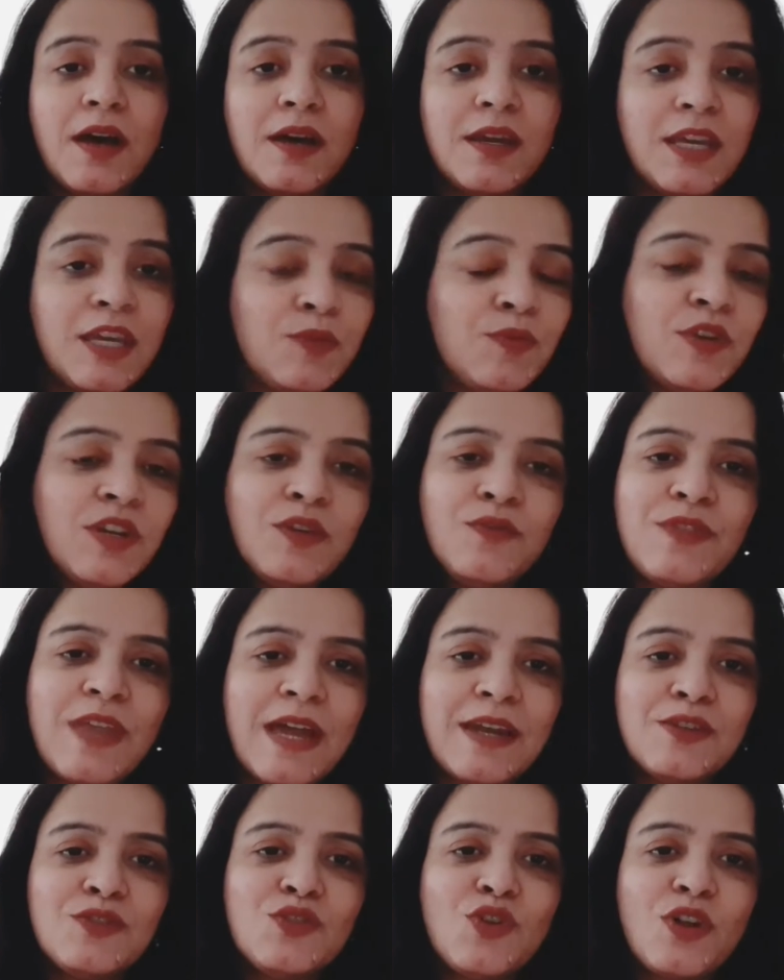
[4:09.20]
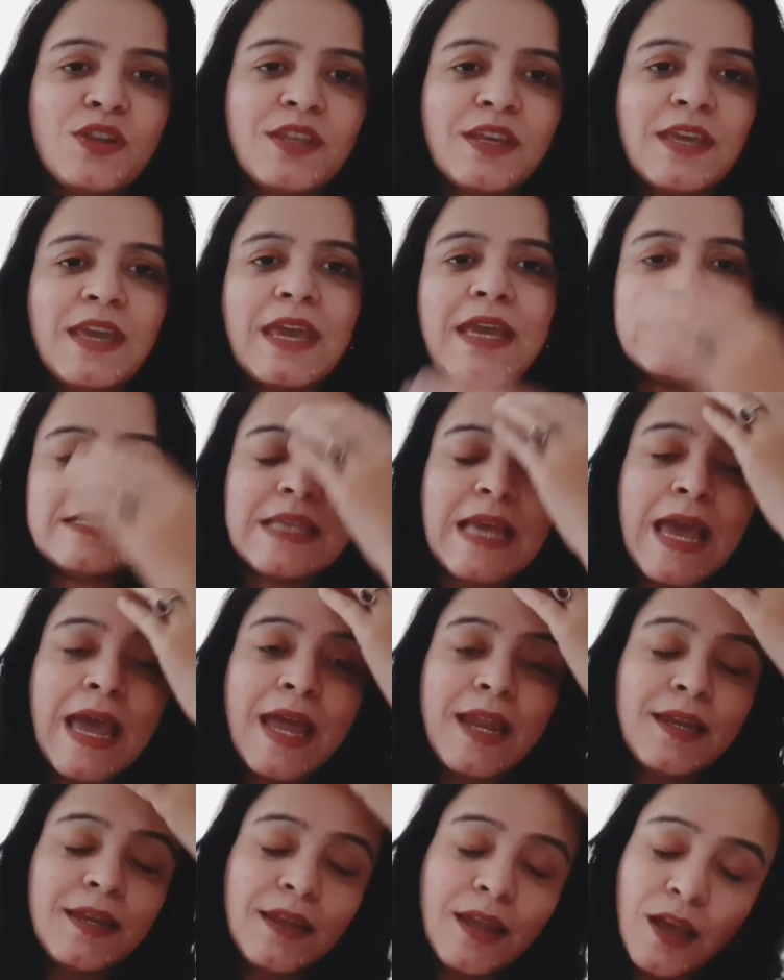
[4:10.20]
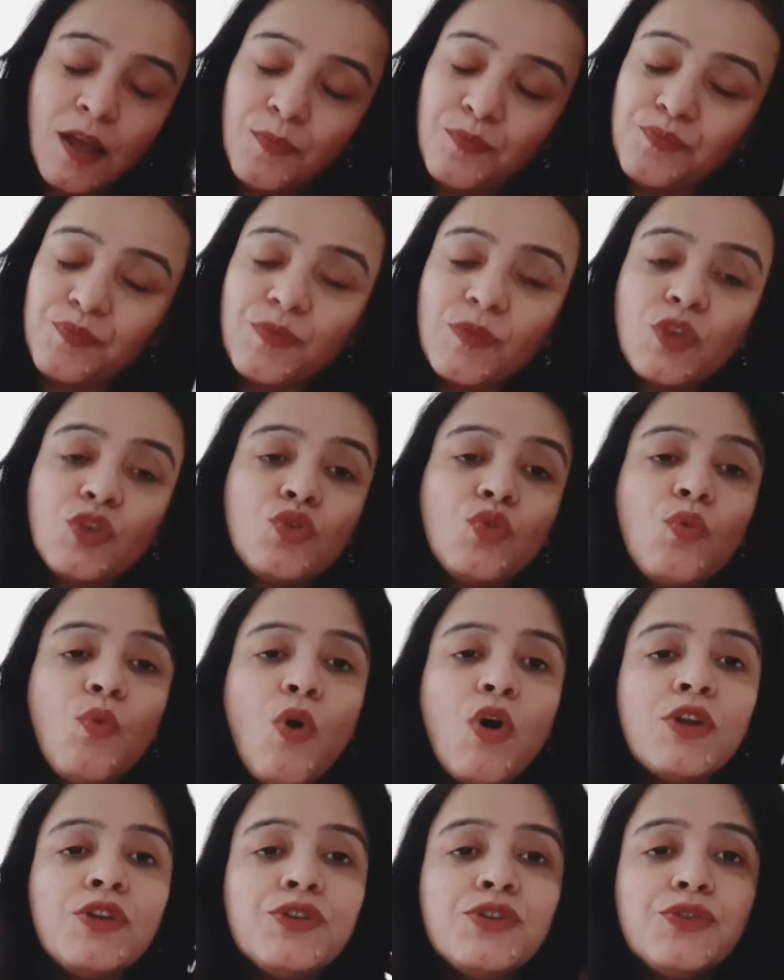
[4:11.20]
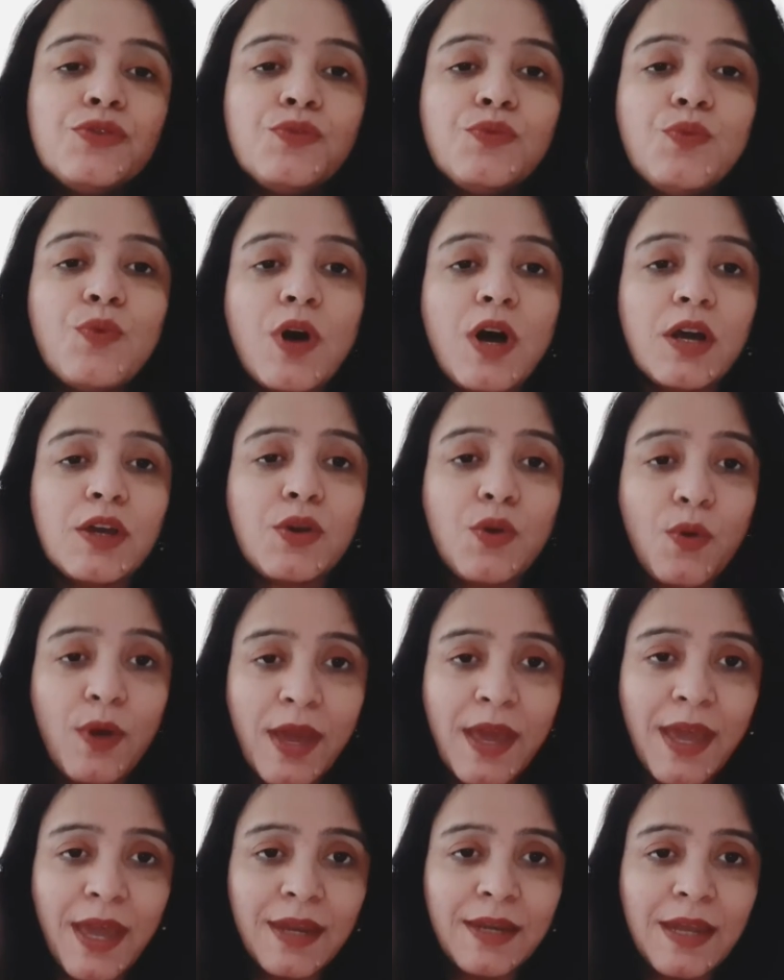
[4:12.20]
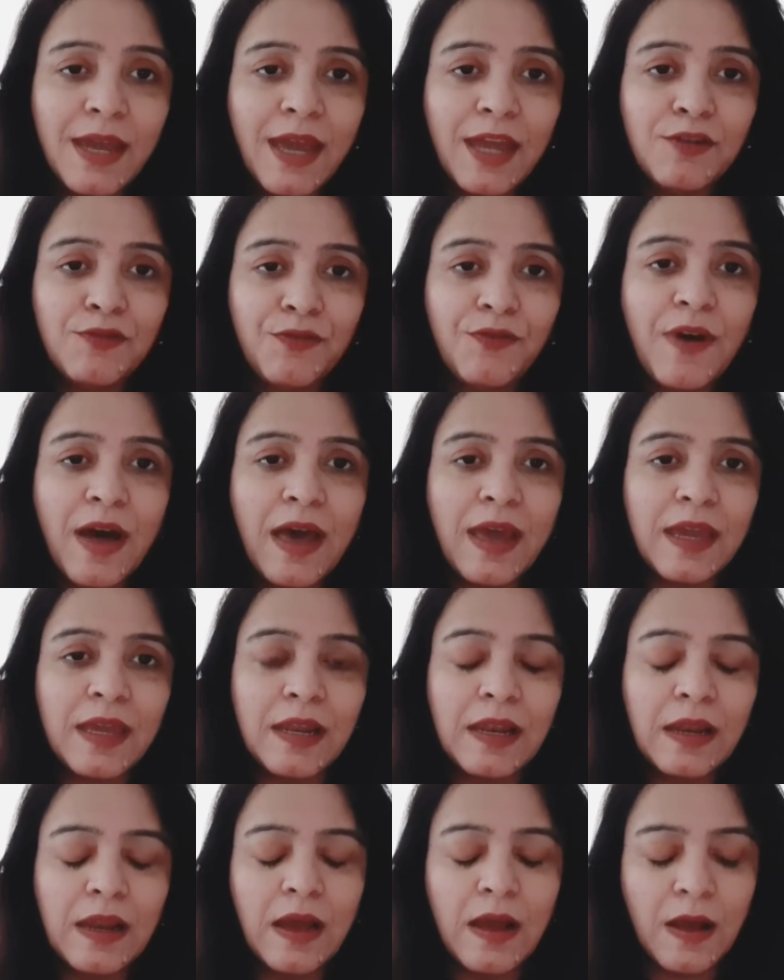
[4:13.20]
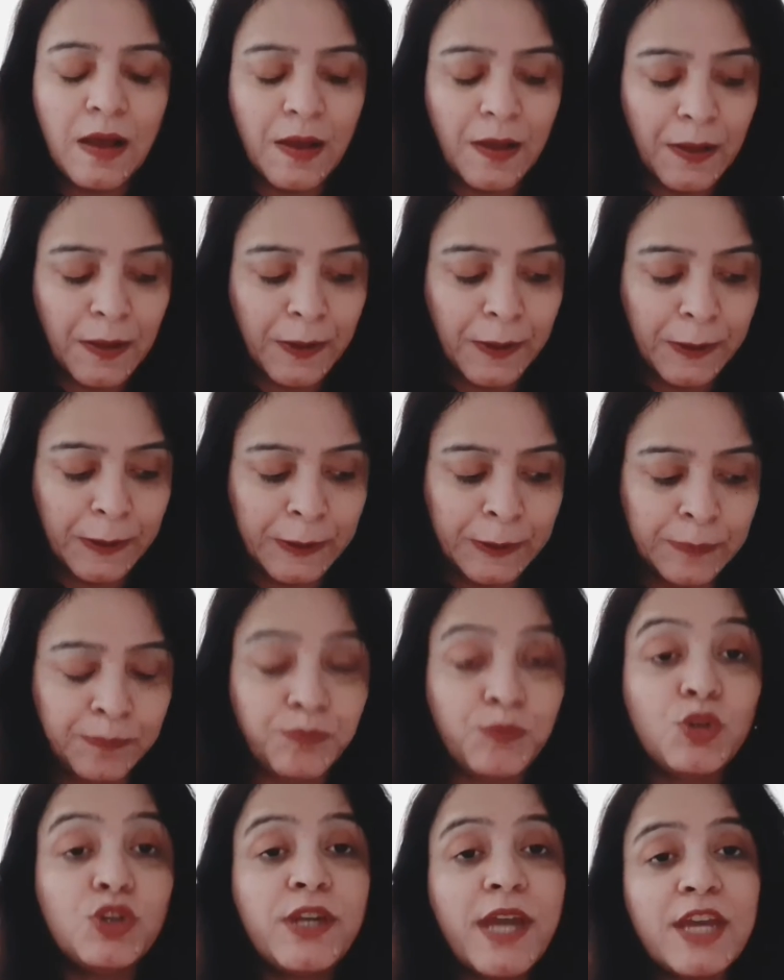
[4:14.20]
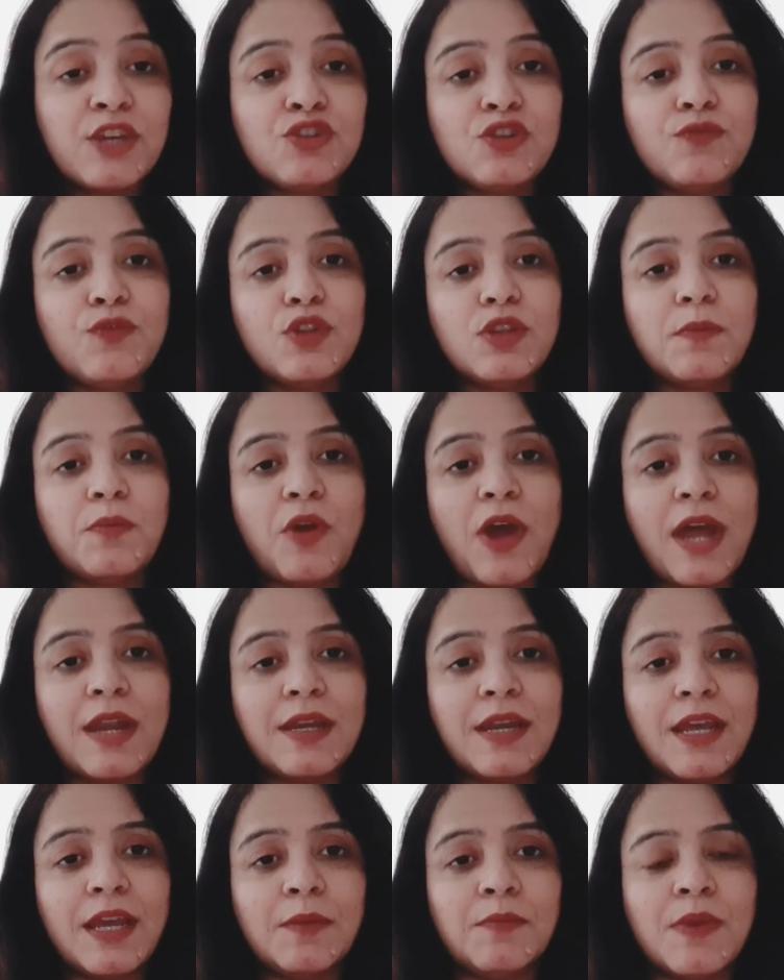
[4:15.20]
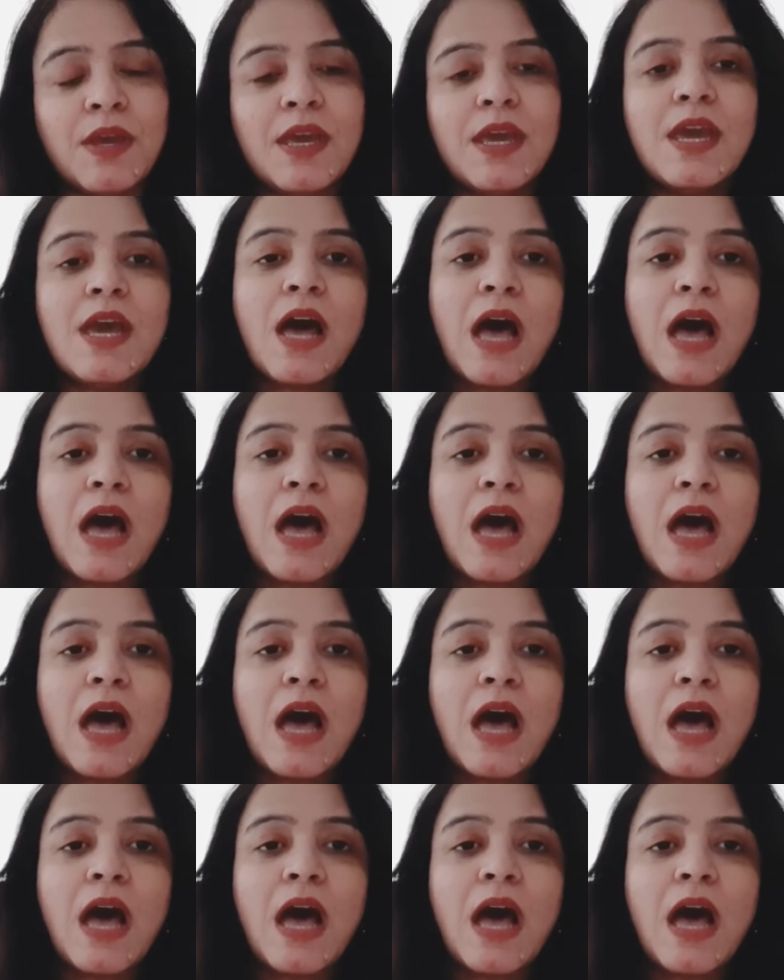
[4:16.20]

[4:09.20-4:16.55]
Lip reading: even if that is not the case, and you want to go ahead and file protection for the brand name,